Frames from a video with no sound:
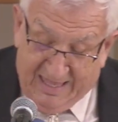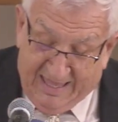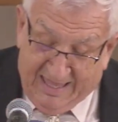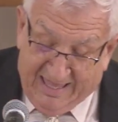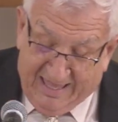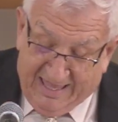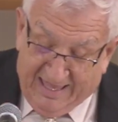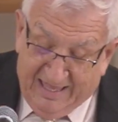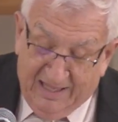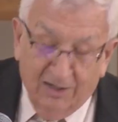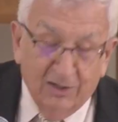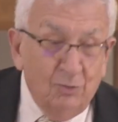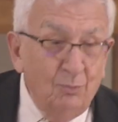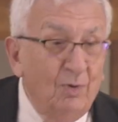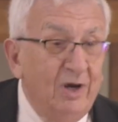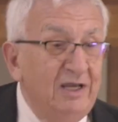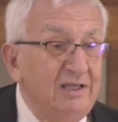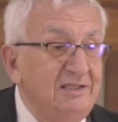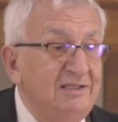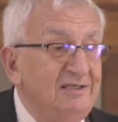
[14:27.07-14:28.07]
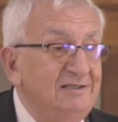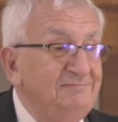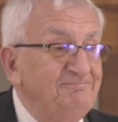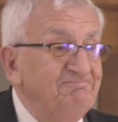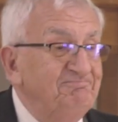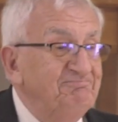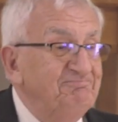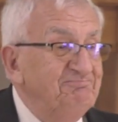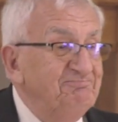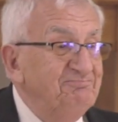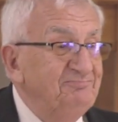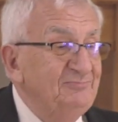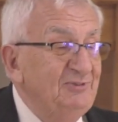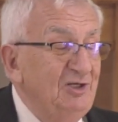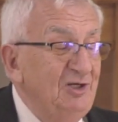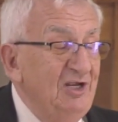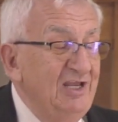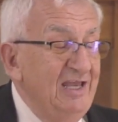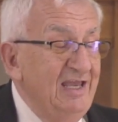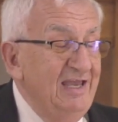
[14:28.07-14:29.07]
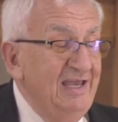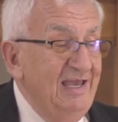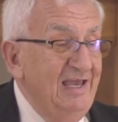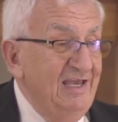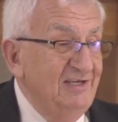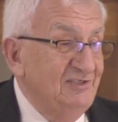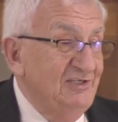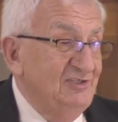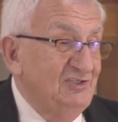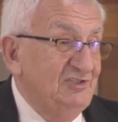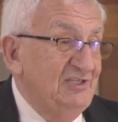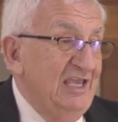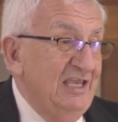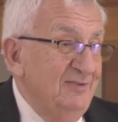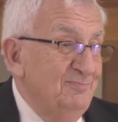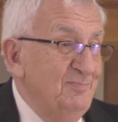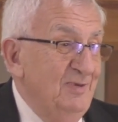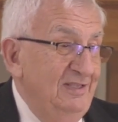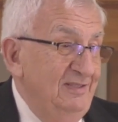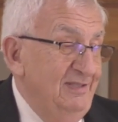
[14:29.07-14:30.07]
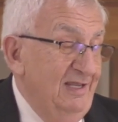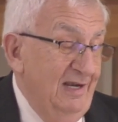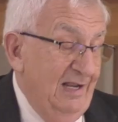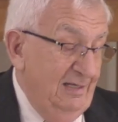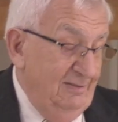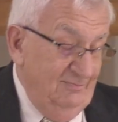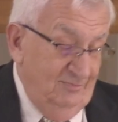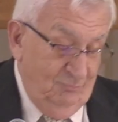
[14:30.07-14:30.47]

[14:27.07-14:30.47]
is the most important thing in